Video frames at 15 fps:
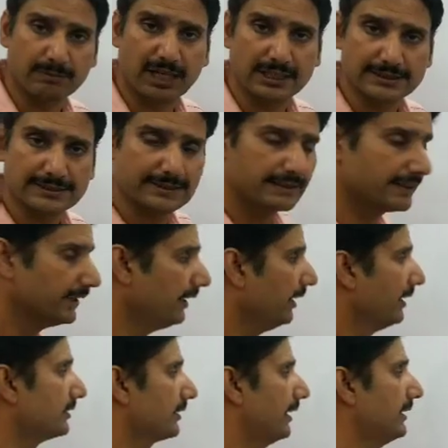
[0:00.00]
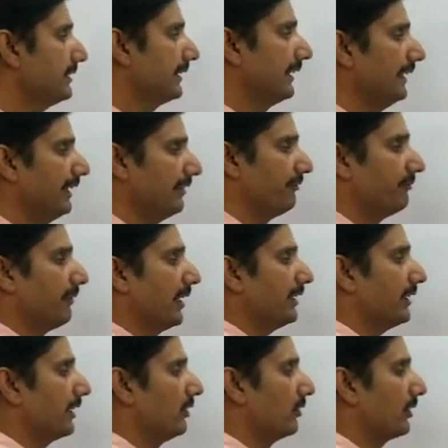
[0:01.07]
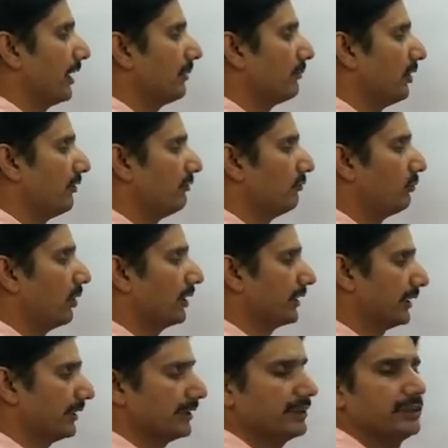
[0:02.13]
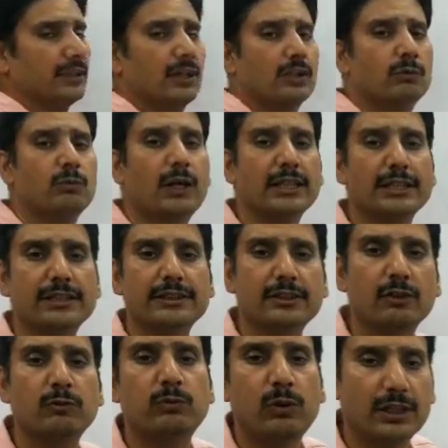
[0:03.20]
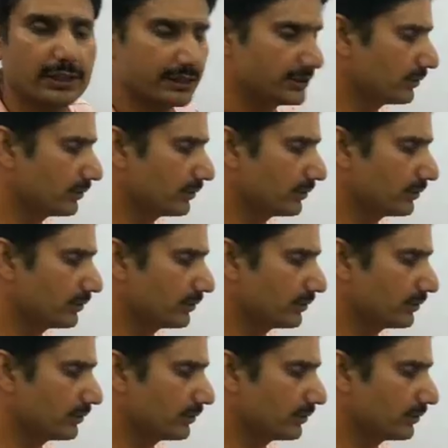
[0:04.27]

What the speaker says: mass. So let's say if 1 kilogram of water or 1 liter of water is